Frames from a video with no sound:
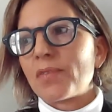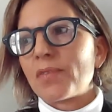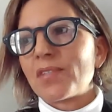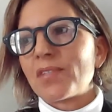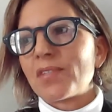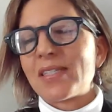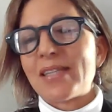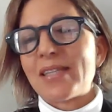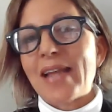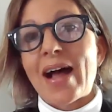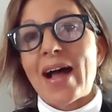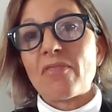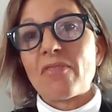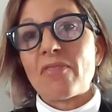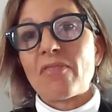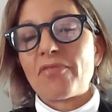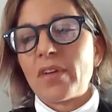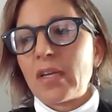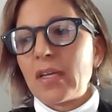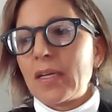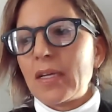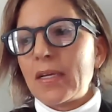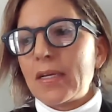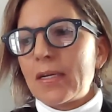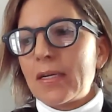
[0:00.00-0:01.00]
Yeah, I think,
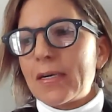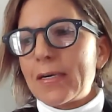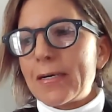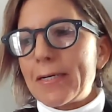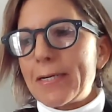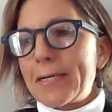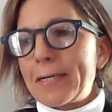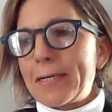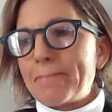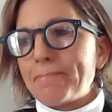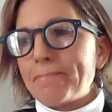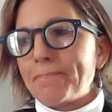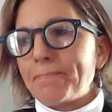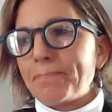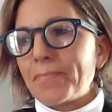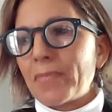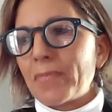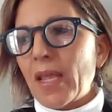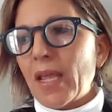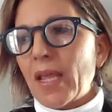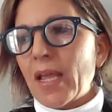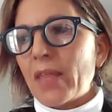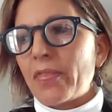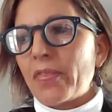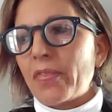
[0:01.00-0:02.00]

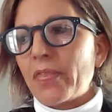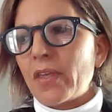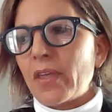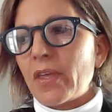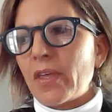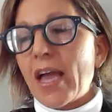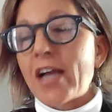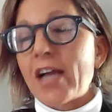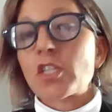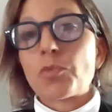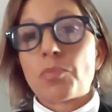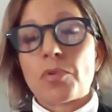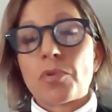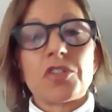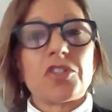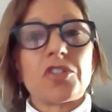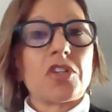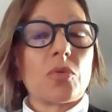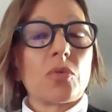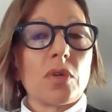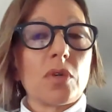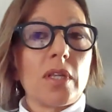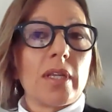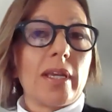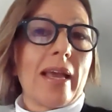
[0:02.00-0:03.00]
Arizona has
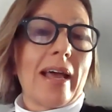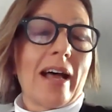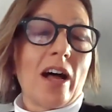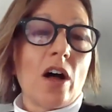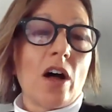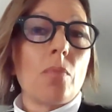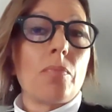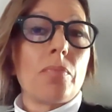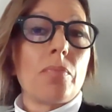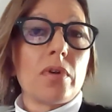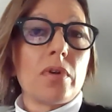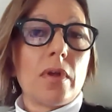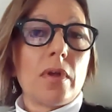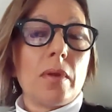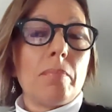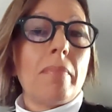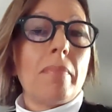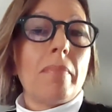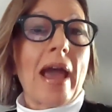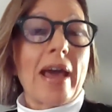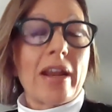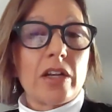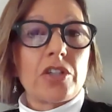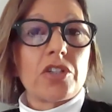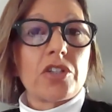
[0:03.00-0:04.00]
been doing this
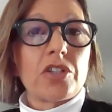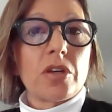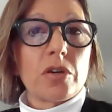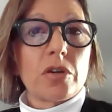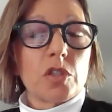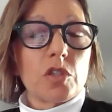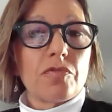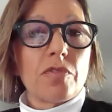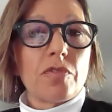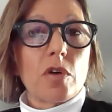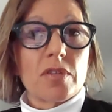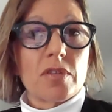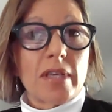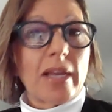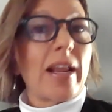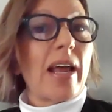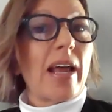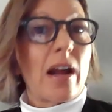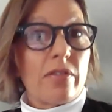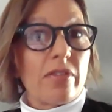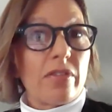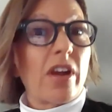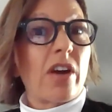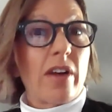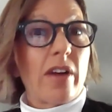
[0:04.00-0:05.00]
type of work for,
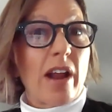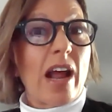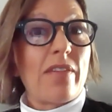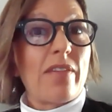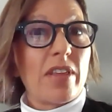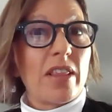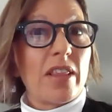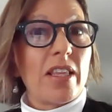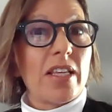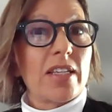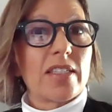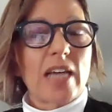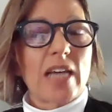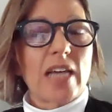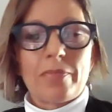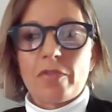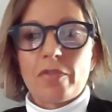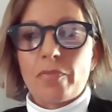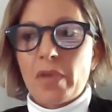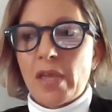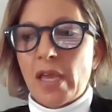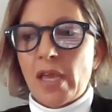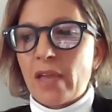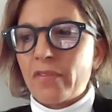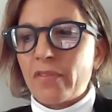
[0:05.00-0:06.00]
I would
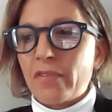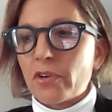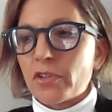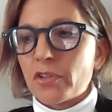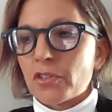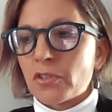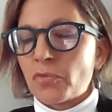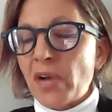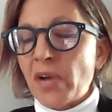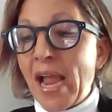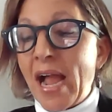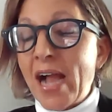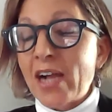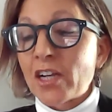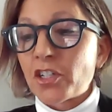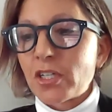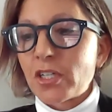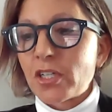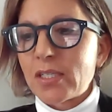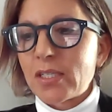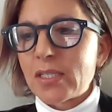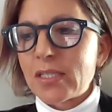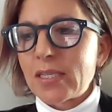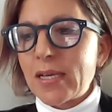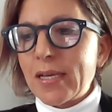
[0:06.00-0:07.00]
say,
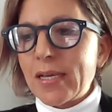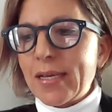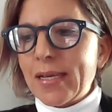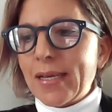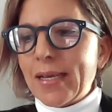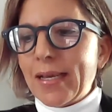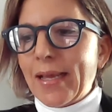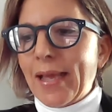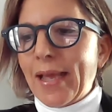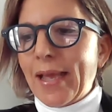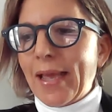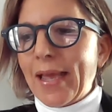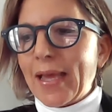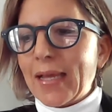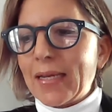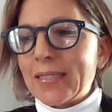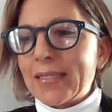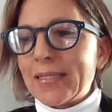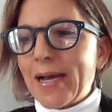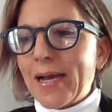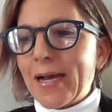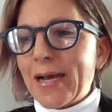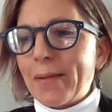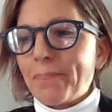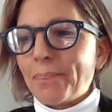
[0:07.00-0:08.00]
almost 30 years.
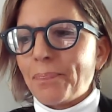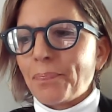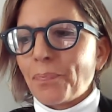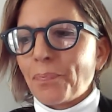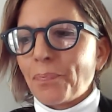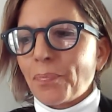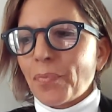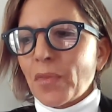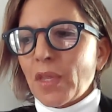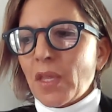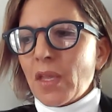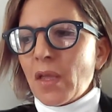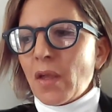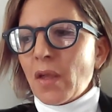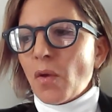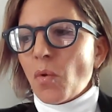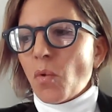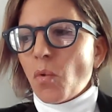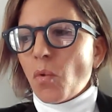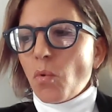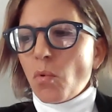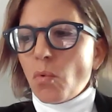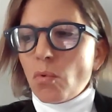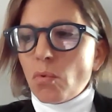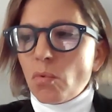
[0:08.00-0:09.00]
That it
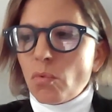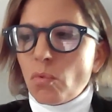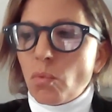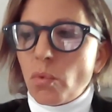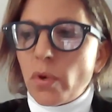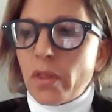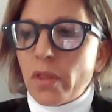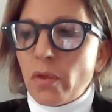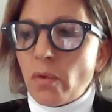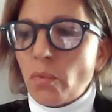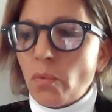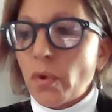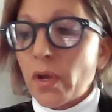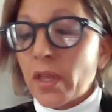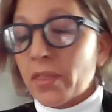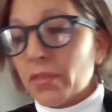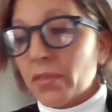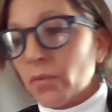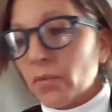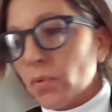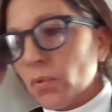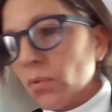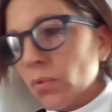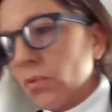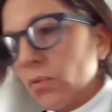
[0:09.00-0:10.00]
actually started.
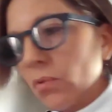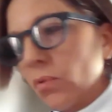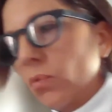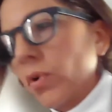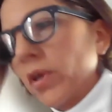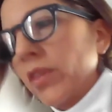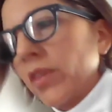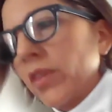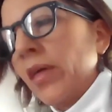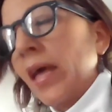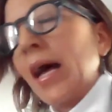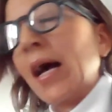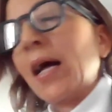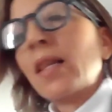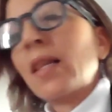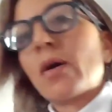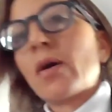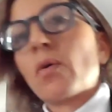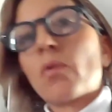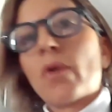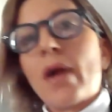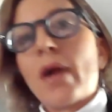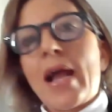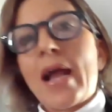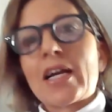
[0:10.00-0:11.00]
I kind of got in the game
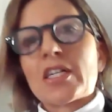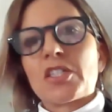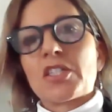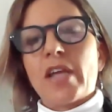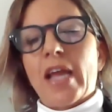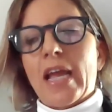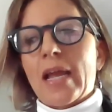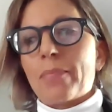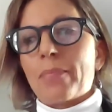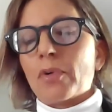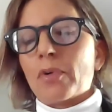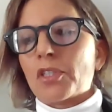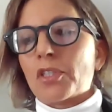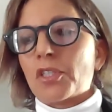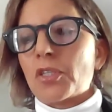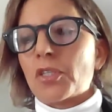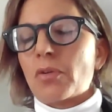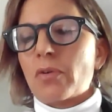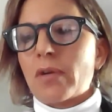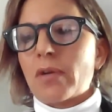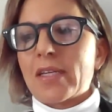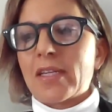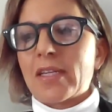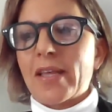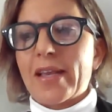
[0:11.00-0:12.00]
about 20
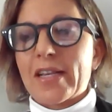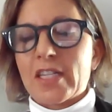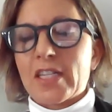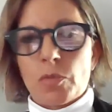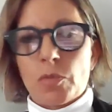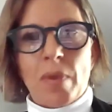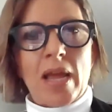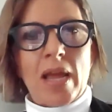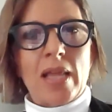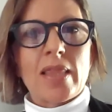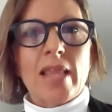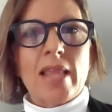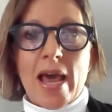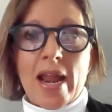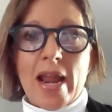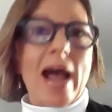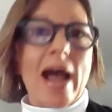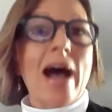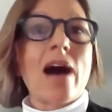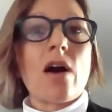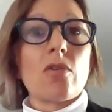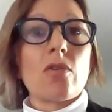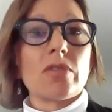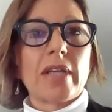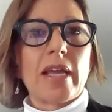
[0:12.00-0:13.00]
years ago,
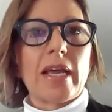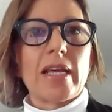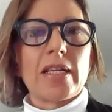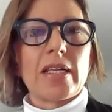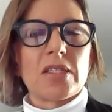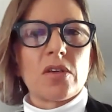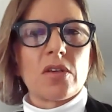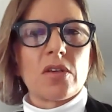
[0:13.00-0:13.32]
and